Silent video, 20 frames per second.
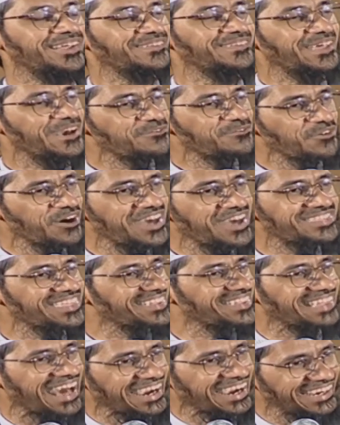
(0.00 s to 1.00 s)
Therefore, I say,
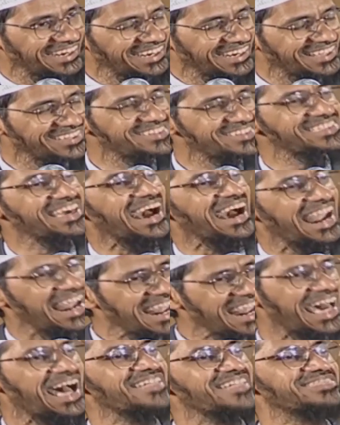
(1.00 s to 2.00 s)
Zakir doesn't say,
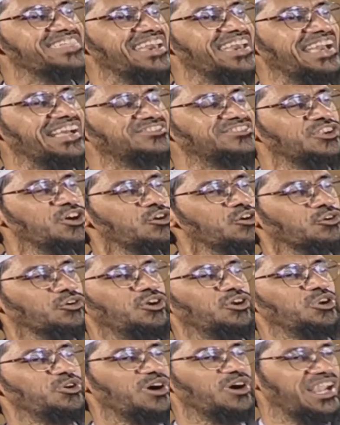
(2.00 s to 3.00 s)
Allah says,
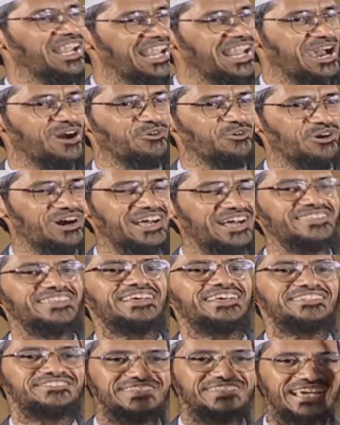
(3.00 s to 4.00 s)
Qul huwa Allahu ahad,
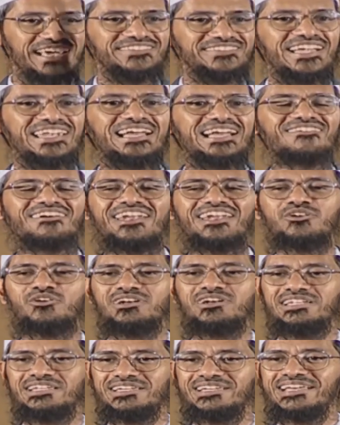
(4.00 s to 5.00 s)
say is Allah one
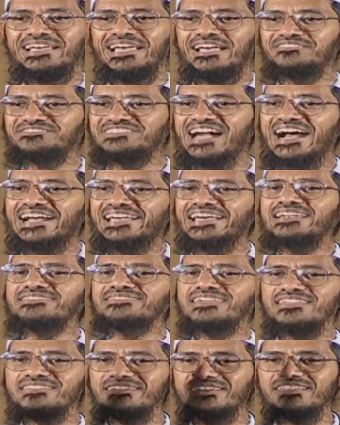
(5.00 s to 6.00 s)
only. If Zakir
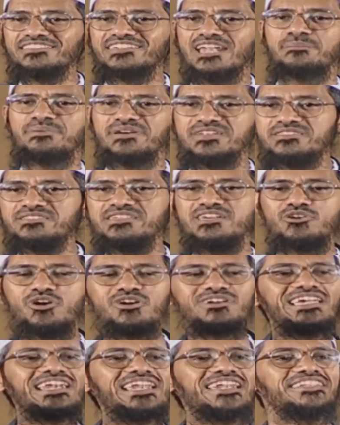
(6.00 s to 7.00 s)
says it is rubbish, zero,
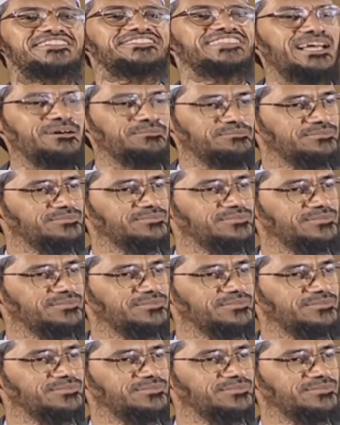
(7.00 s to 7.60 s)
nil in Islam.